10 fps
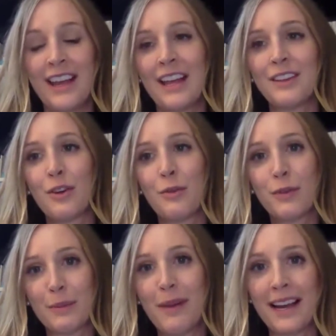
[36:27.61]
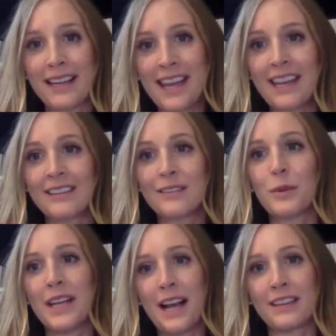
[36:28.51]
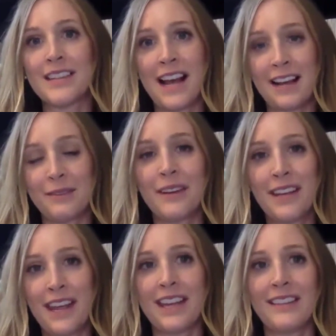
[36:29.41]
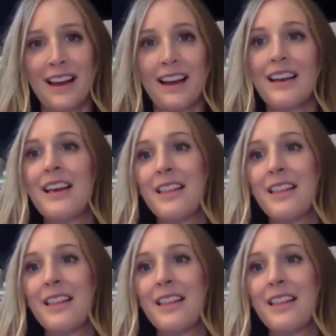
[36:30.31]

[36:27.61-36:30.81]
And so for my case, we had to advocate that